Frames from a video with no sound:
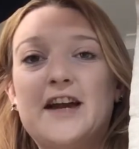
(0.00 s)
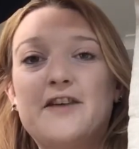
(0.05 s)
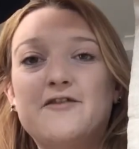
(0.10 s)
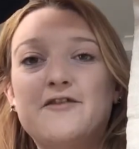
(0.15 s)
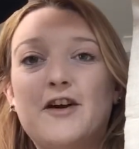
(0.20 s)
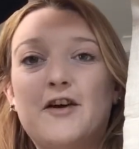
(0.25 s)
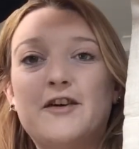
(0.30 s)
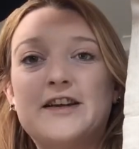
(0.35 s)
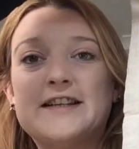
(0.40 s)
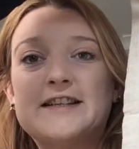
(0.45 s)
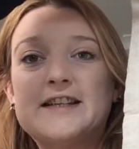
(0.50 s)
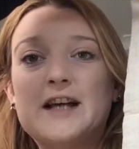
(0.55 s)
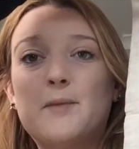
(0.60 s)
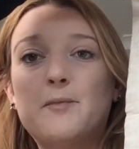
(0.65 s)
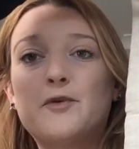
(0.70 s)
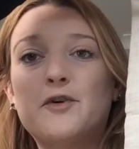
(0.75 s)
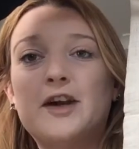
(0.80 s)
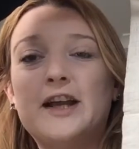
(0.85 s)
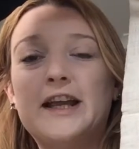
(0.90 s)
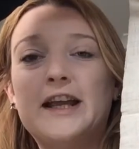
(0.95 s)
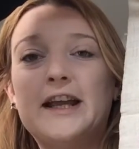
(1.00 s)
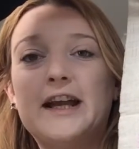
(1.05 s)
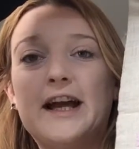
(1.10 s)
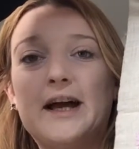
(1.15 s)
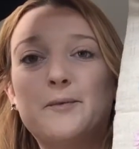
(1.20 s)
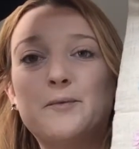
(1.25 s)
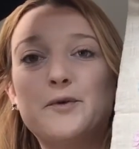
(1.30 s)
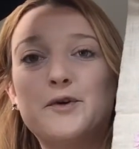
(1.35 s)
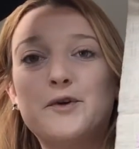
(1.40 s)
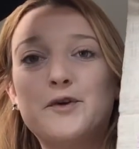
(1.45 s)
and very summery
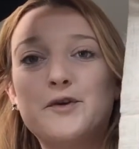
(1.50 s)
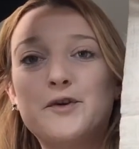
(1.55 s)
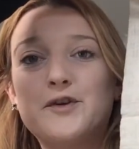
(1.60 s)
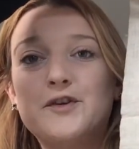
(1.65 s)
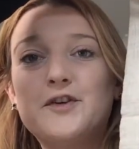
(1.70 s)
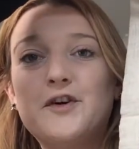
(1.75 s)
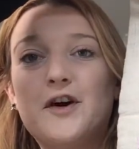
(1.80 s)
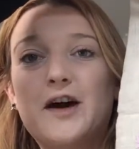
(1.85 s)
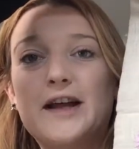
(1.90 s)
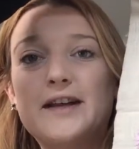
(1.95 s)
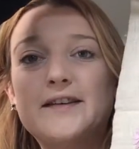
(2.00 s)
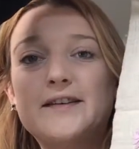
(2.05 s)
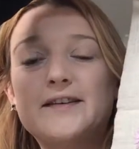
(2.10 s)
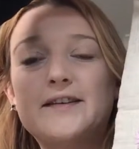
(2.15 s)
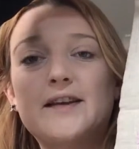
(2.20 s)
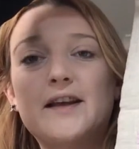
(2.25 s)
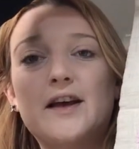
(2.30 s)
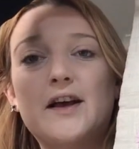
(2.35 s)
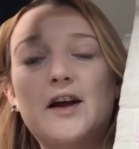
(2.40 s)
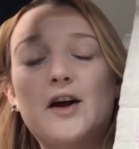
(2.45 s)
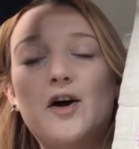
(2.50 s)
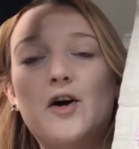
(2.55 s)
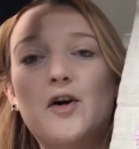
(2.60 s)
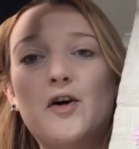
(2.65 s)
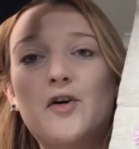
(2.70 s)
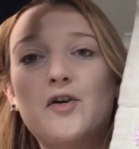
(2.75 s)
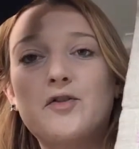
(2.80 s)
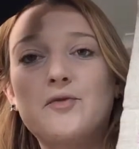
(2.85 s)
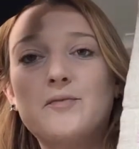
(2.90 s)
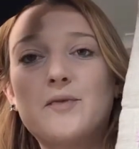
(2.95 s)
and would look nice
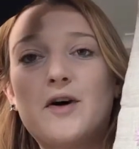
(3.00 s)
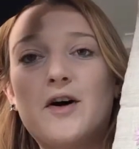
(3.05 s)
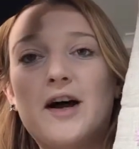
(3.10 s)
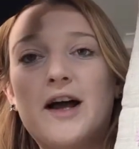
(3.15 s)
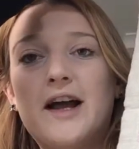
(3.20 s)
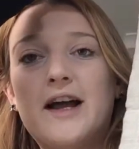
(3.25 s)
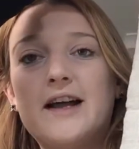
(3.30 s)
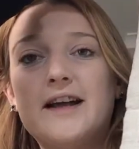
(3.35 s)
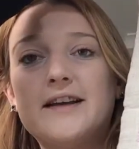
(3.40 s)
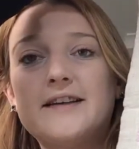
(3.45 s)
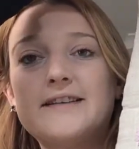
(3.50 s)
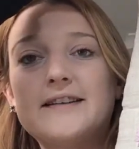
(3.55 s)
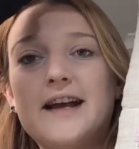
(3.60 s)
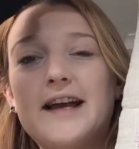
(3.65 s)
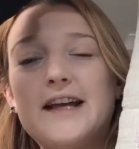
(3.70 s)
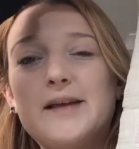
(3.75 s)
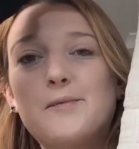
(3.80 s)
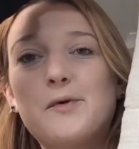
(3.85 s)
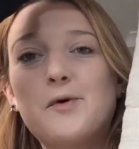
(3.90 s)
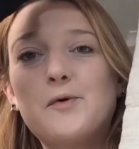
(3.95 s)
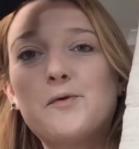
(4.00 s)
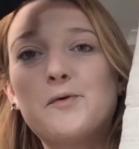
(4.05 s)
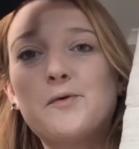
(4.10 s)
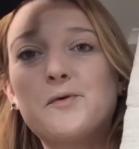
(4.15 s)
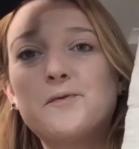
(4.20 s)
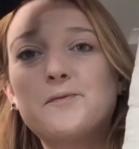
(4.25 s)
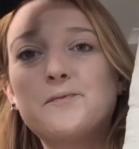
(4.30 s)
on my table.